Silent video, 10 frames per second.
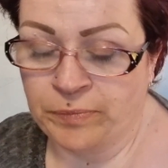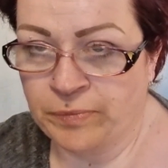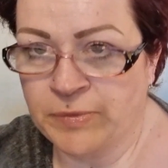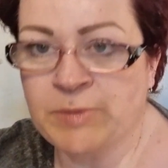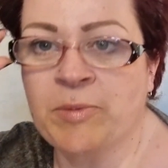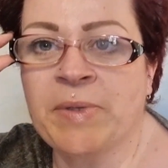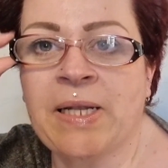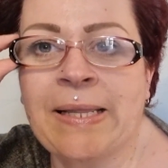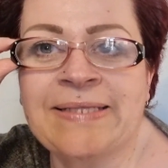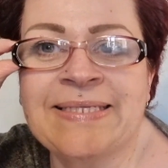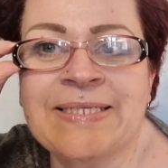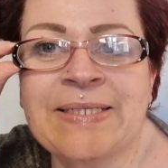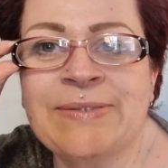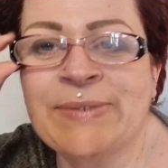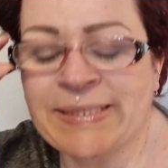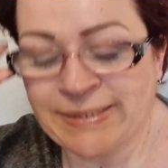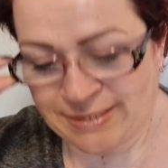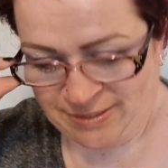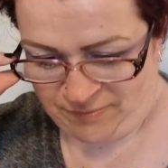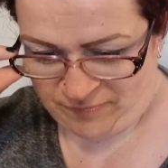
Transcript: Let's put my glasses on so I can see.